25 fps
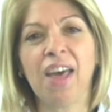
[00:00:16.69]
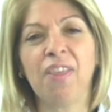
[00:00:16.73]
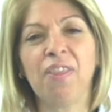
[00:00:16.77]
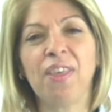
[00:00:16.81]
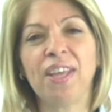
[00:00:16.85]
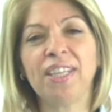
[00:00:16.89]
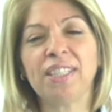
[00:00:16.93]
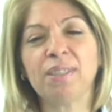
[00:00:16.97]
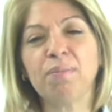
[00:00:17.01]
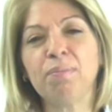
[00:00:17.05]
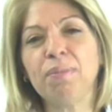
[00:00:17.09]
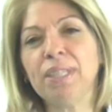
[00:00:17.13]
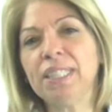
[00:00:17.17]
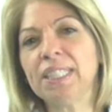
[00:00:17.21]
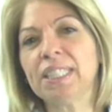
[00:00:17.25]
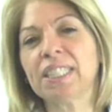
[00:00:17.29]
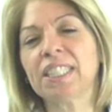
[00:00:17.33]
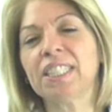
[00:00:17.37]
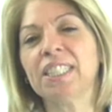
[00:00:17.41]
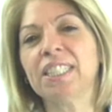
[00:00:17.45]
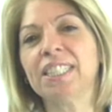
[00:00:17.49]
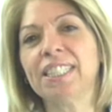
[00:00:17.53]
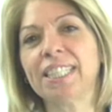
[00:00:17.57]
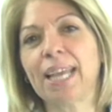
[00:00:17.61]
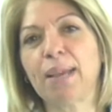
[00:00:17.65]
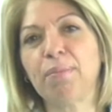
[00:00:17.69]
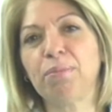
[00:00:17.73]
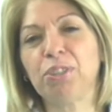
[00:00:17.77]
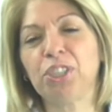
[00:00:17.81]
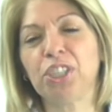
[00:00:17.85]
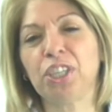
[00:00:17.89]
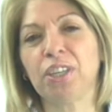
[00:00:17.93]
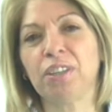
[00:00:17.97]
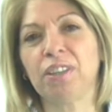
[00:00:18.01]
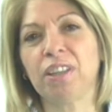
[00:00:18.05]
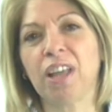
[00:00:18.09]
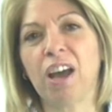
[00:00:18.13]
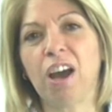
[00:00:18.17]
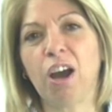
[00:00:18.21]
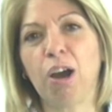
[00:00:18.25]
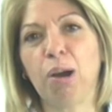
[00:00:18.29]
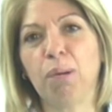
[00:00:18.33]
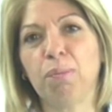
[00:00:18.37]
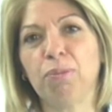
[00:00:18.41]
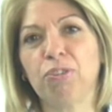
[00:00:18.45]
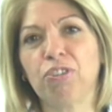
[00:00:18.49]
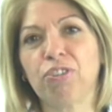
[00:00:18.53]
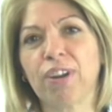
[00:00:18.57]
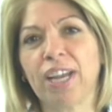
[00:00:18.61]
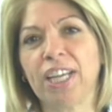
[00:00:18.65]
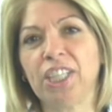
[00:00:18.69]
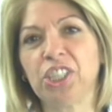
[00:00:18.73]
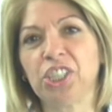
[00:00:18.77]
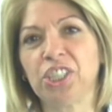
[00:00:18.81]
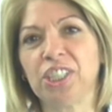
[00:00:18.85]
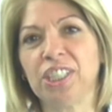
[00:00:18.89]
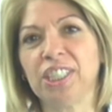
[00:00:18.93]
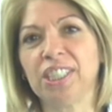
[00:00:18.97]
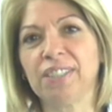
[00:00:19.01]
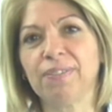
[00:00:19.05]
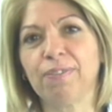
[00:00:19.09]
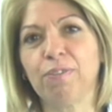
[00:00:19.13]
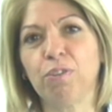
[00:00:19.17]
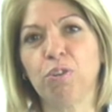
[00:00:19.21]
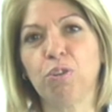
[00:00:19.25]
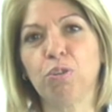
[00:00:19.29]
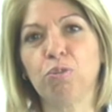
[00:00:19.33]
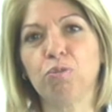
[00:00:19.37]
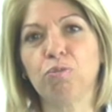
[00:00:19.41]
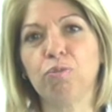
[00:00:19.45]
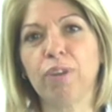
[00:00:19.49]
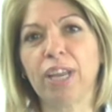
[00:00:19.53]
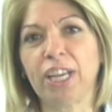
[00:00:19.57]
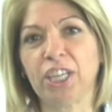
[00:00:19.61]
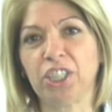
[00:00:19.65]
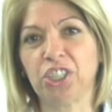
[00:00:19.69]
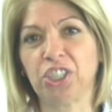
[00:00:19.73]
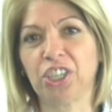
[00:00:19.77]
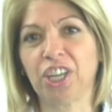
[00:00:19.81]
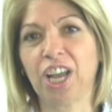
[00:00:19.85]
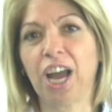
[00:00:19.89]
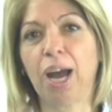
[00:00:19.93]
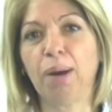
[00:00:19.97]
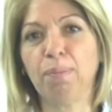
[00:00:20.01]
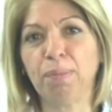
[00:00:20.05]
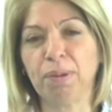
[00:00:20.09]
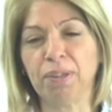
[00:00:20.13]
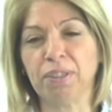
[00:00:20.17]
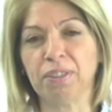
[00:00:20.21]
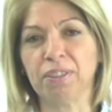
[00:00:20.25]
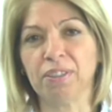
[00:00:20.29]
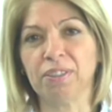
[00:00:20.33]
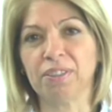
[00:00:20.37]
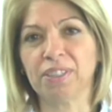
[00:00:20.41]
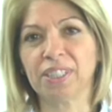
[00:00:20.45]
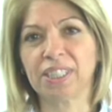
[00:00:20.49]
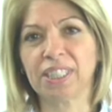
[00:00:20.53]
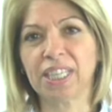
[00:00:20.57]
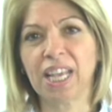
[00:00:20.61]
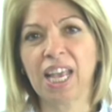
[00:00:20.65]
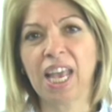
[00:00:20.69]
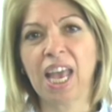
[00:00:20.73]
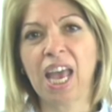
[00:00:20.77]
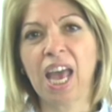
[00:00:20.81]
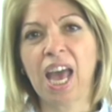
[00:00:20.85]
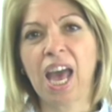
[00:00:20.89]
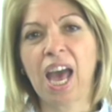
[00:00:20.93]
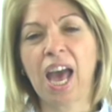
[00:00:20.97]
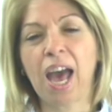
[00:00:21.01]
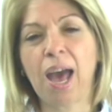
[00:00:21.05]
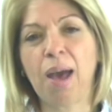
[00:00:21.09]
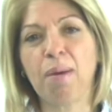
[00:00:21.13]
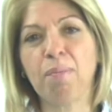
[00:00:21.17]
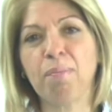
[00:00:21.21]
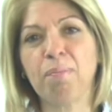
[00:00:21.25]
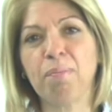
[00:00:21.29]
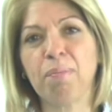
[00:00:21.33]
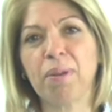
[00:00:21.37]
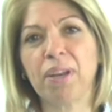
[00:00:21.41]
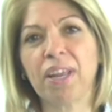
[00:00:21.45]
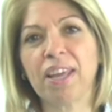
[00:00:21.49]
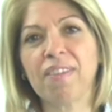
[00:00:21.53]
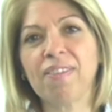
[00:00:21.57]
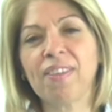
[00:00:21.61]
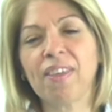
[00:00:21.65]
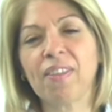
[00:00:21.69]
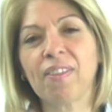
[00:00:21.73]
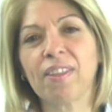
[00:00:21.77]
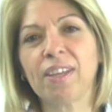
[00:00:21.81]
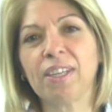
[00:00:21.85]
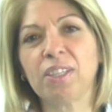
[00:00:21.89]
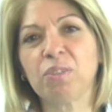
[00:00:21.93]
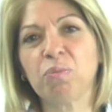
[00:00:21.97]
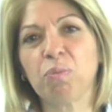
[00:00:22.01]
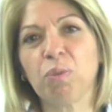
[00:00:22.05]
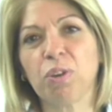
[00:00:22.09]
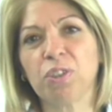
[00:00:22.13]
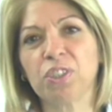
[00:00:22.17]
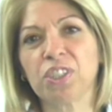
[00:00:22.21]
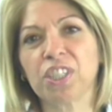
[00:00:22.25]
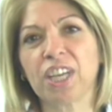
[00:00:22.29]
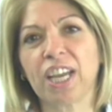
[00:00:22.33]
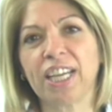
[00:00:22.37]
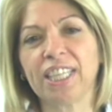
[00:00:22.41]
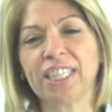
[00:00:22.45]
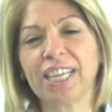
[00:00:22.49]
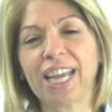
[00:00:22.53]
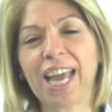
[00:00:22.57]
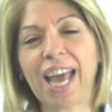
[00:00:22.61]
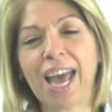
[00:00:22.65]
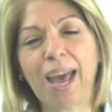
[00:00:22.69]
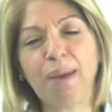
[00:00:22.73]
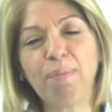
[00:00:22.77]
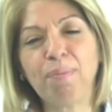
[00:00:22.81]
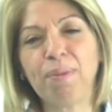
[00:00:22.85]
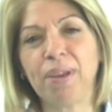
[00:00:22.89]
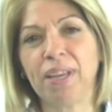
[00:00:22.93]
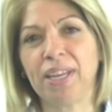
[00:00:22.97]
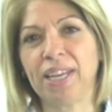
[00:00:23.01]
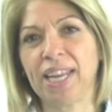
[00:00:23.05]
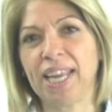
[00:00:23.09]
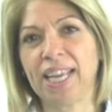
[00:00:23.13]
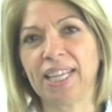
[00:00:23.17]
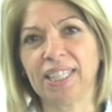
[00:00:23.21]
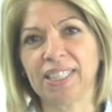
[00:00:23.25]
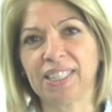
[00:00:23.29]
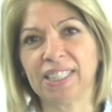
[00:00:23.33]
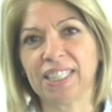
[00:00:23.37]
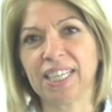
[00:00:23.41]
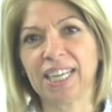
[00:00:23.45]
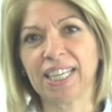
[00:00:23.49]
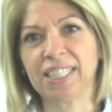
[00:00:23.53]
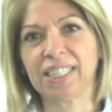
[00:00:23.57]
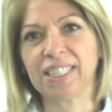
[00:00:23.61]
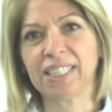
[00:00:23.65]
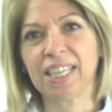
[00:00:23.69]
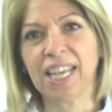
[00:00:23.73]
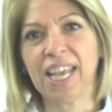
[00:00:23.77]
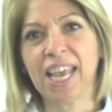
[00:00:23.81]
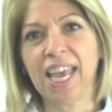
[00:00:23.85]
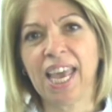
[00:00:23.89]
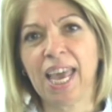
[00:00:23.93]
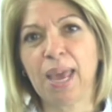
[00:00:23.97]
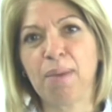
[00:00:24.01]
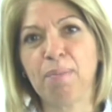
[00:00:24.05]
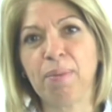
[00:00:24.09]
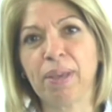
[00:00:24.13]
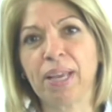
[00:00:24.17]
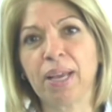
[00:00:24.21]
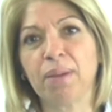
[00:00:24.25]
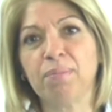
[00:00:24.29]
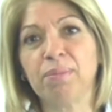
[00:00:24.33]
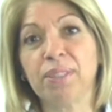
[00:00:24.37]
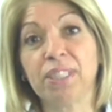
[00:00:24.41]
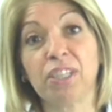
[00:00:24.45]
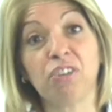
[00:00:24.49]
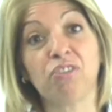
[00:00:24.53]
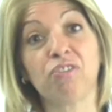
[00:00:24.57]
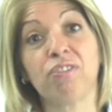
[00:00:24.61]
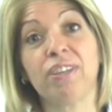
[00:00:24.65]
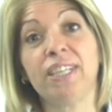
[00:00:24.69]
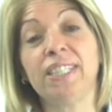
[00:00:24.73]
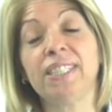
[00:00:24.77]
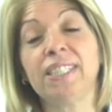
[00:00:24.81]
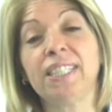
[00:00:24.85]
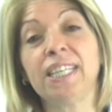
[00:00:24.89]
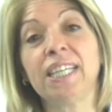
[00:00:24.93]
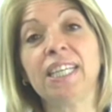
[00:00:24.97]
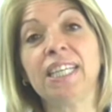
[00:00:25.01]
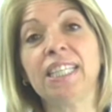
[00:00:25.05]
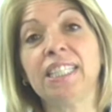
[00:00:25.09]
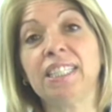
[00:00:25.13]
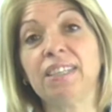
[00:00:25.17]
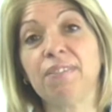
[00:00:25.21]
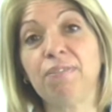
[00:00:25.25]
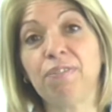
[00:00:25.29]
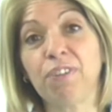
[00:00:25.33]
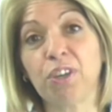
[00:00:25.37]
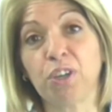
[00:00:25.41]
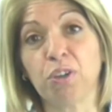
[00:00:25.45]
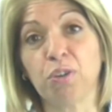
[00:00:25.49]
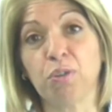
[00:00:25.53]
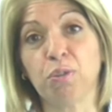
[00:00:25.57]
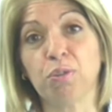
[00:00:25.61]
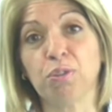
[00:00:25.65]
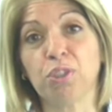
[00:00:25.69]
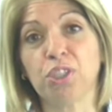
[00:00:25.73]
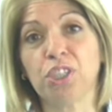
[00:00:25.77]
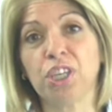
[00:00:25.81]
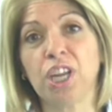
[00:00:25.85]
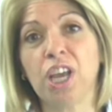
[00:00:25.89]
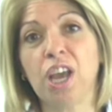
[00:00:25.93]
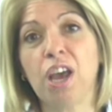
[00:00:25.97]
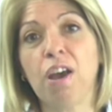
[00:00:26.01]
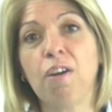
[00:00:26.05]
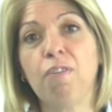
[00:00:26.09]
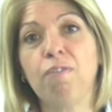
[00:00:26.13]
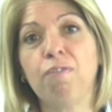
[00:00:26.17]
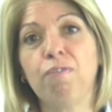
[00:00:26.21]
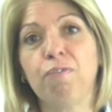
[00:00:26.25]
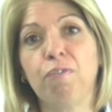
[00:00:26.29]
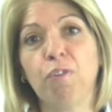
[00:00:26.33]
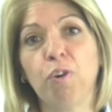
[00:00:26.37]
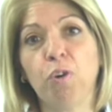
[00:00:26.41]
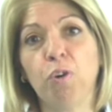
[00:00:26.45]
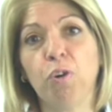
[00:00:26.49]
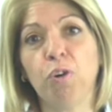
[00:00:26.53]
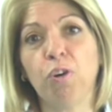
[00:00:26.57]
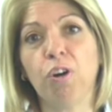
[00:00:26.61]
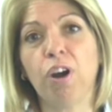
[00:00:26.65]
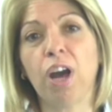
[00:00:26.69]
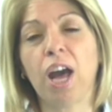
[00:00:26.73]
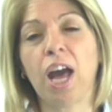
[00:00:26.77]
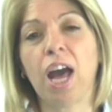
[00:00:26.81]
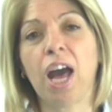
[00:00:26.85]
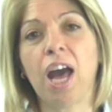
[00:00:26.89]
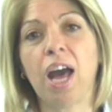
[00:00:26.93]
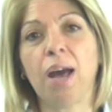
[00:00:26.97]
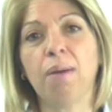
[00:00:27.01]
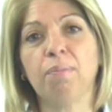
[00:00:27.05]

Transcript: There's a misconception that arbitration is for rich couples, but I think that what's going to happen is that as it becomes increasingly difficult for